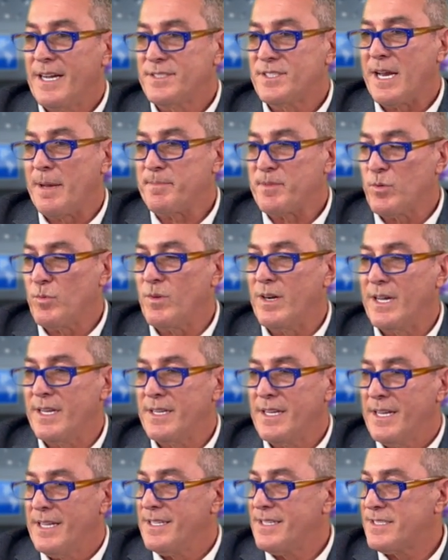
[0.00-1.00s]
chapter
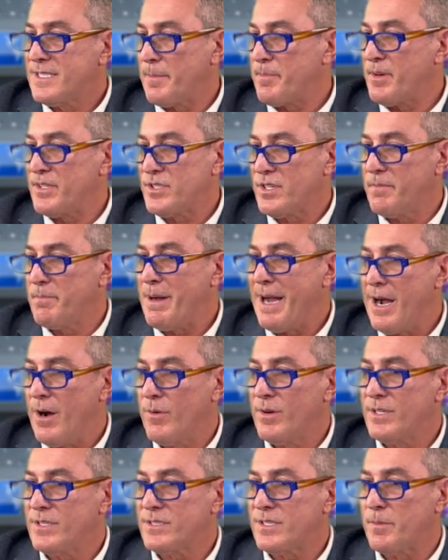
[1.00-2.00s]
1, the separation of
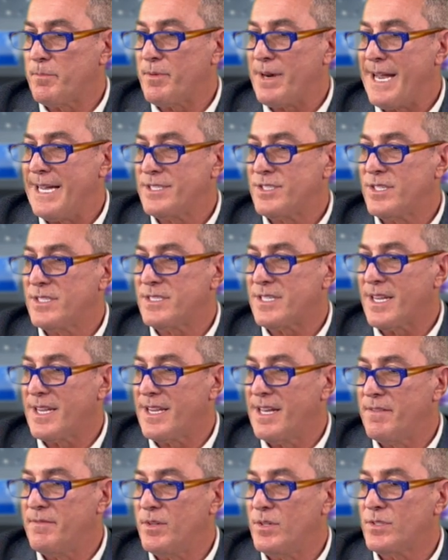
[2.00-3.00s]
powers, the branches, the
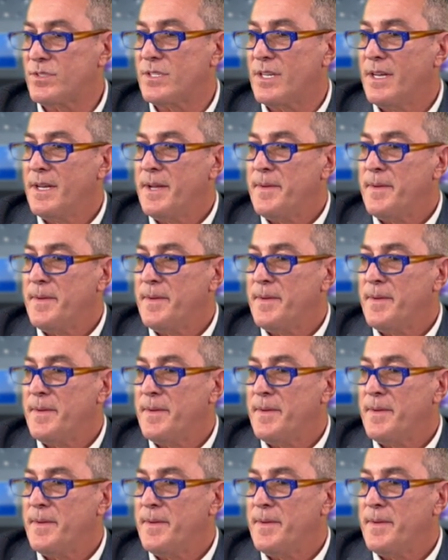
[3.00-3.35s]
levels.